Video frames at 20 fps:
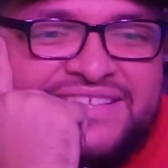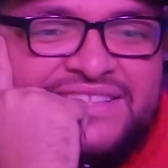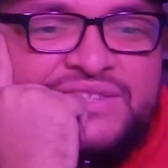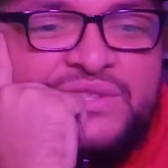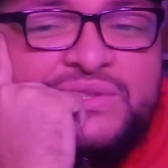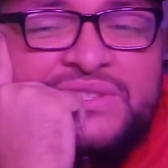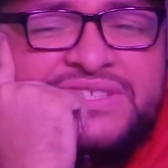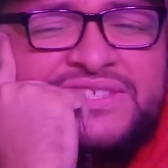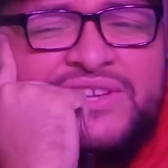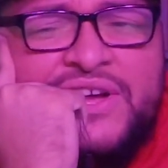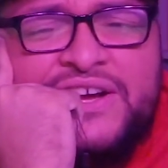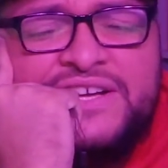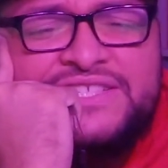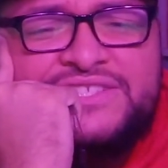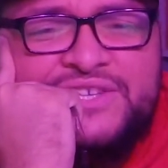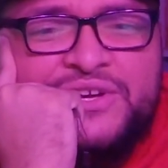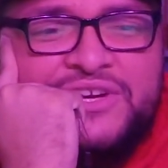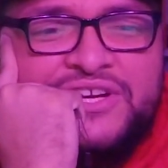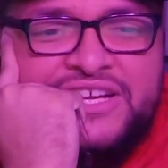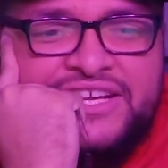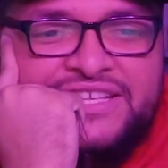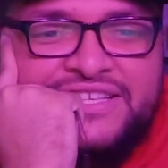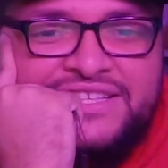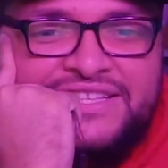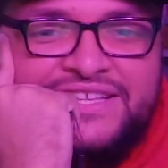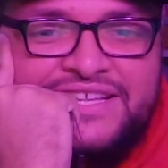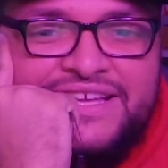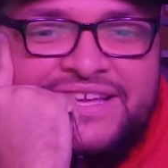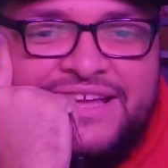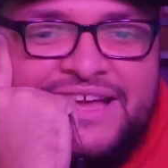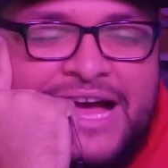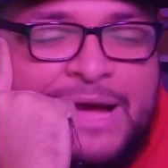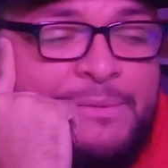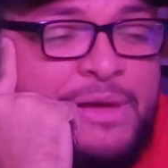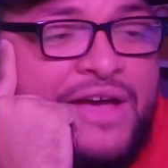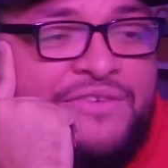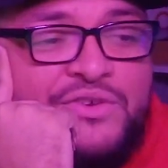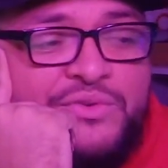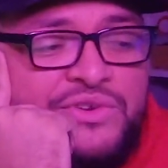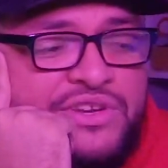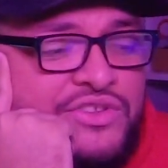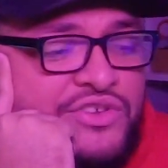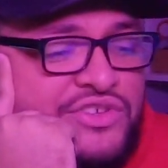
Dude, the song is so good. I'm having one of